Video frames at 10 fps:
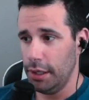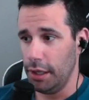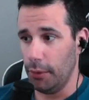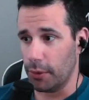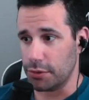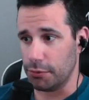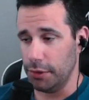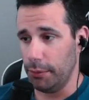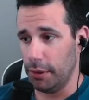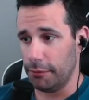It works
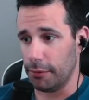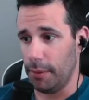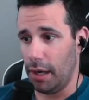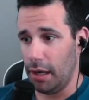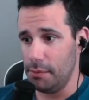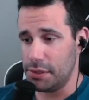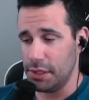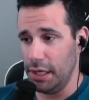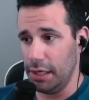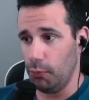really well for mobs.
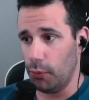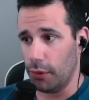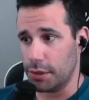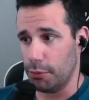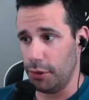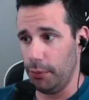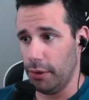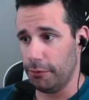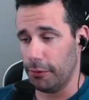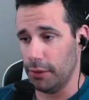It works pretty
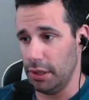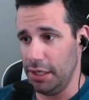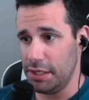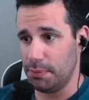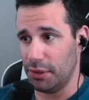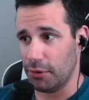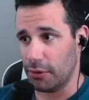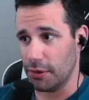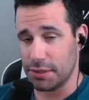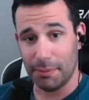well for elites, but there
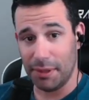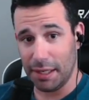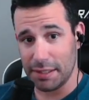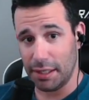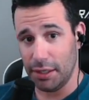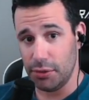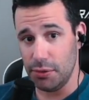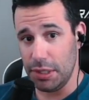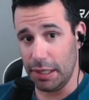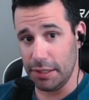are some things that I
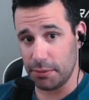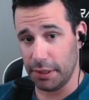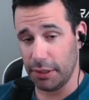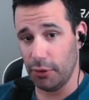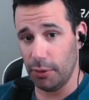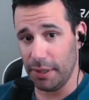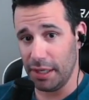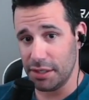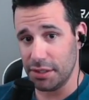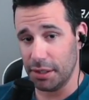do change when I go up
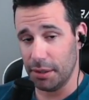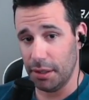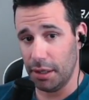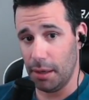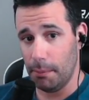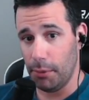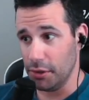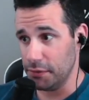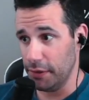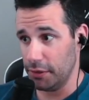against like a
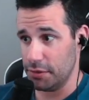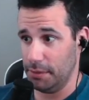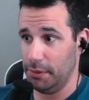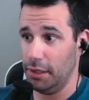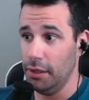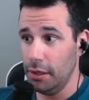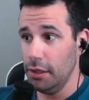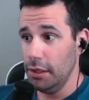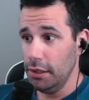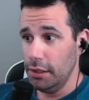boss fight or something.
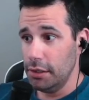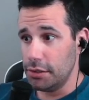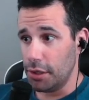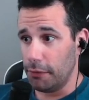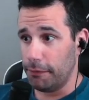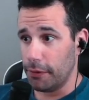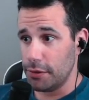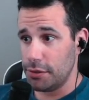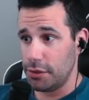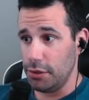So
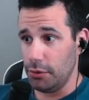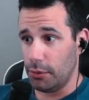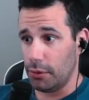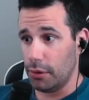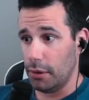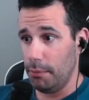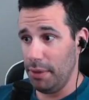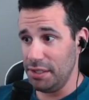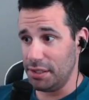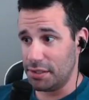first, your
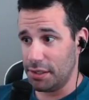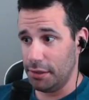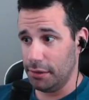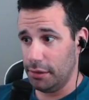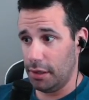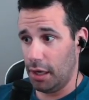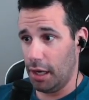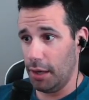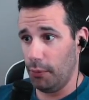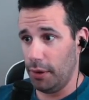basic skill,
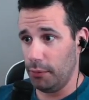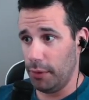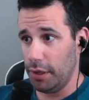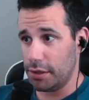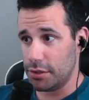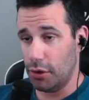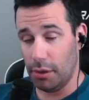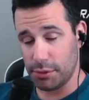I went with, so